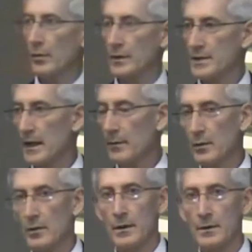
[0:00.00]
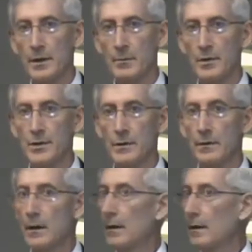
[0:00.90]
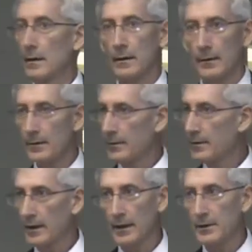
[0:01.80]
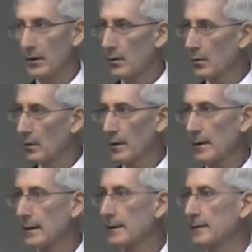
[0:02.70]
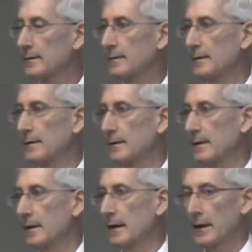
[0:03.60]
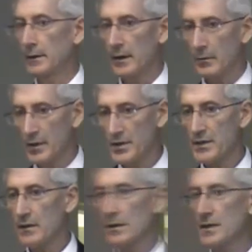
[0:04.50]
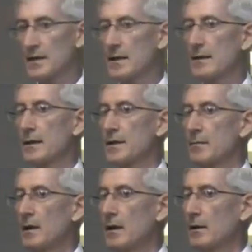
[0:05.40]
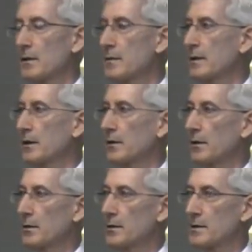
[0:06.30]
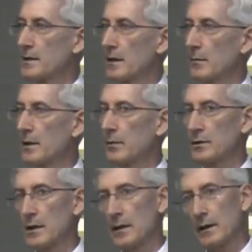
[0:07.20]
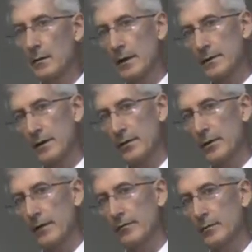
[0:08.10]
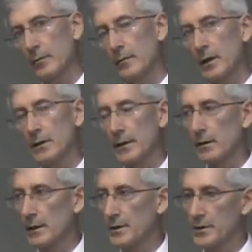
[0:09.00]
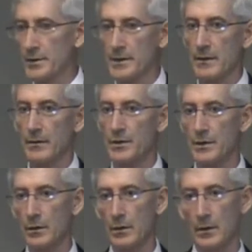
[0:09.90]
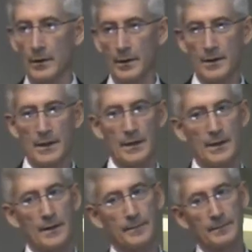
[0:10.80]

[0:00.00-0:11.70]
with what's happened with our temperature, they don't work. And yet we still see these models being used and people talking about the threat from melting glaciers, which no longer exist.